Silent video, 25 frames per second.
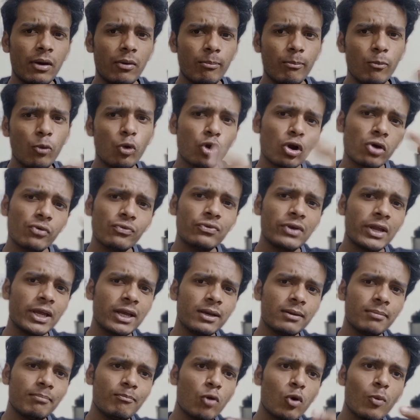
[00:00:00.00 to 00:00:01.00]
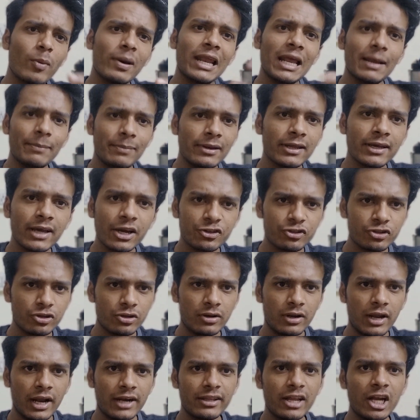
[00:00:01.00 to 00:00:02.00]
more of like mobile
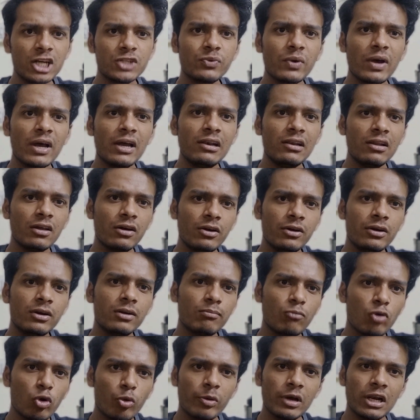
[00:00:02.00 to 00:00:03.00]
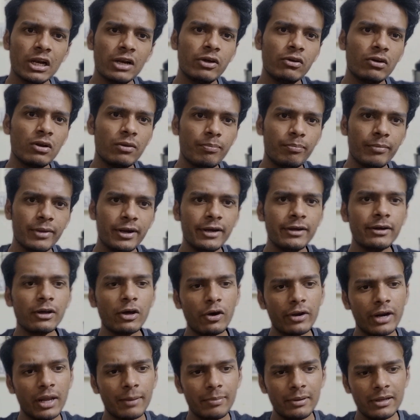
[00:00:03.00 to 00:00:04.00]
application, and that's why I learned mobile development
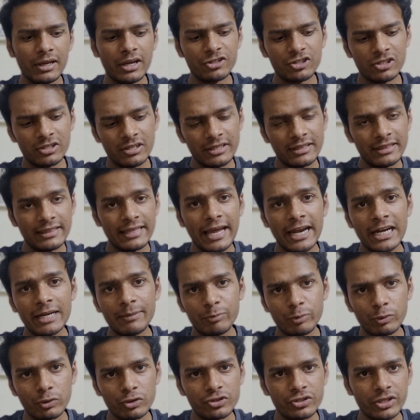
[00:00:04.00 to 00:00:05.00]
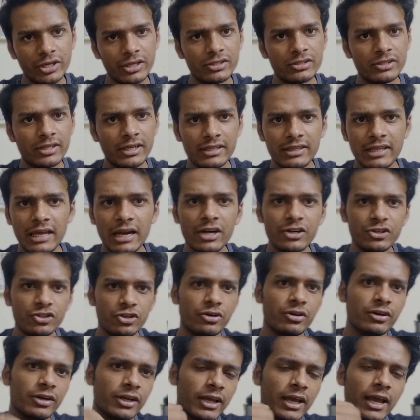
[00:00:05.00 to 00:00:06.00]
and application in that process, in that
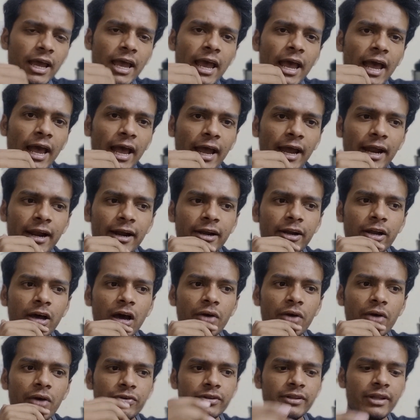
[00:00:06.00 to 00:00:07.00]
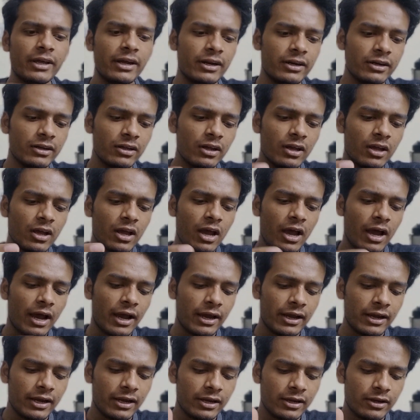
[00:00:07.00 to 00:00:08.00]
journey. And after that
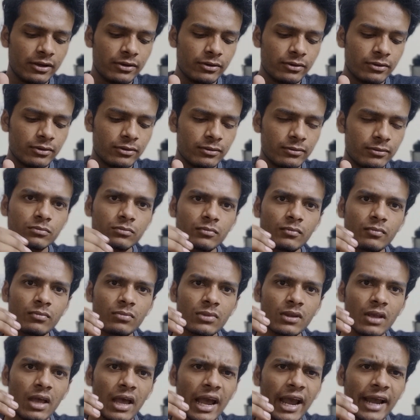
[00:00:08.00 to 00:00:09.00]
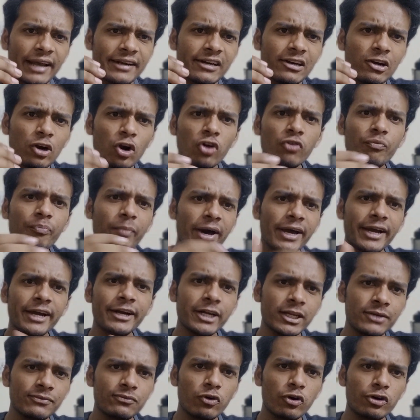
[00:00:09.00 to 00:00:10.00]
I did a lot of
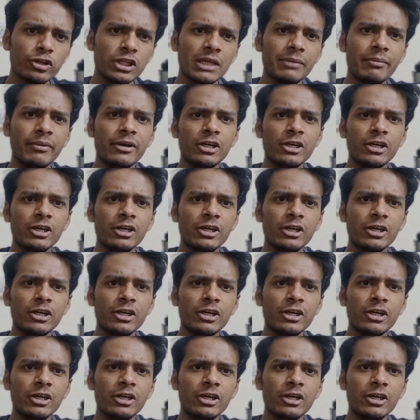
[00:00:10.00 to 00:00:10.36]
marketing for them